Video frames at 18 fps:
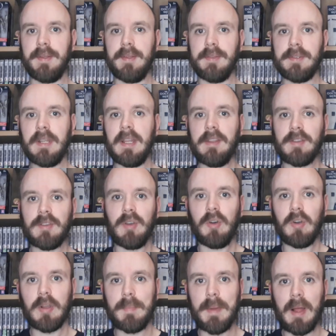So let's
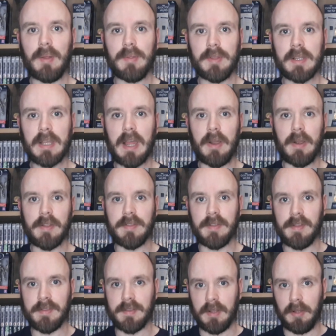talk about the
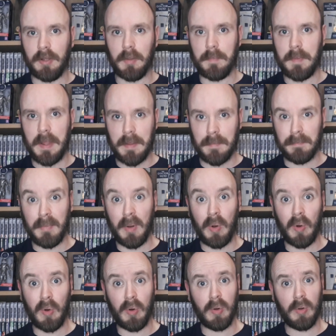characters a little bit
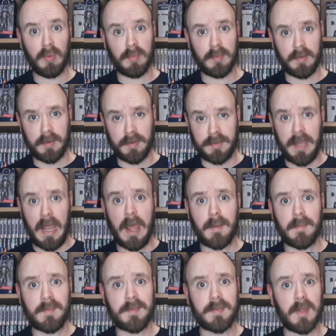more
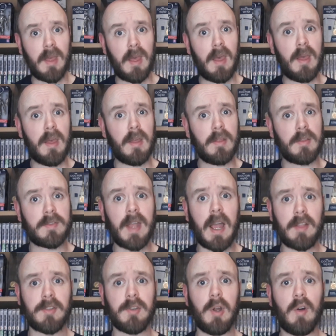depth,
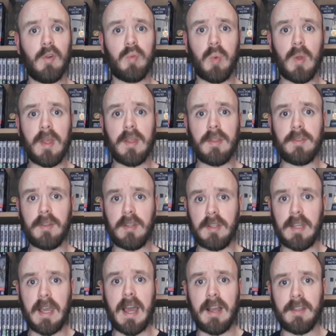starting off with
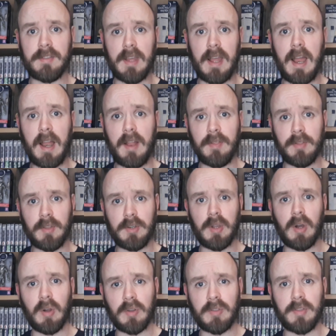Yaz and the
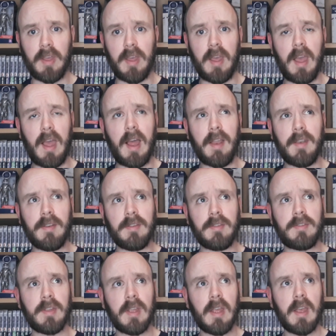Doctor.
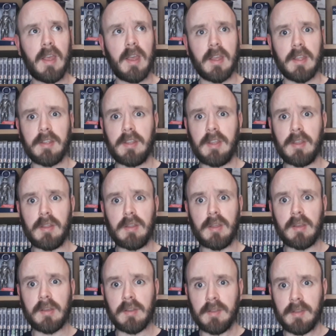And
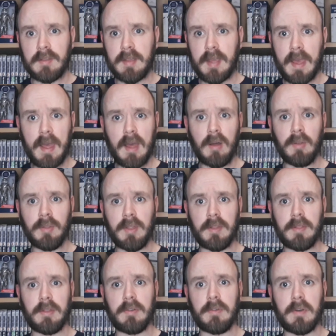you can tell
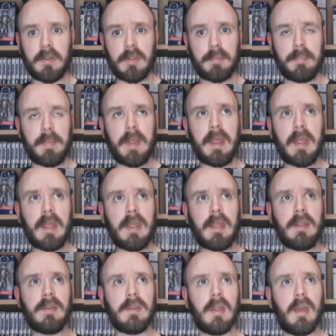that there has
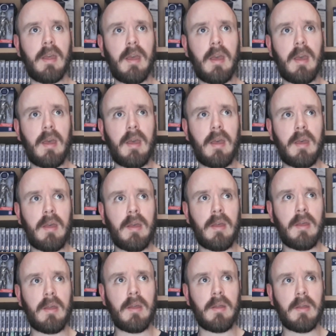been
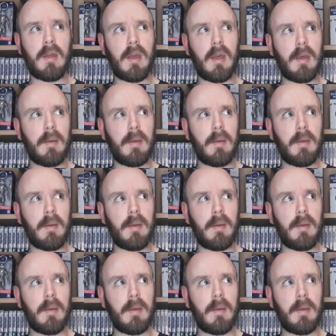a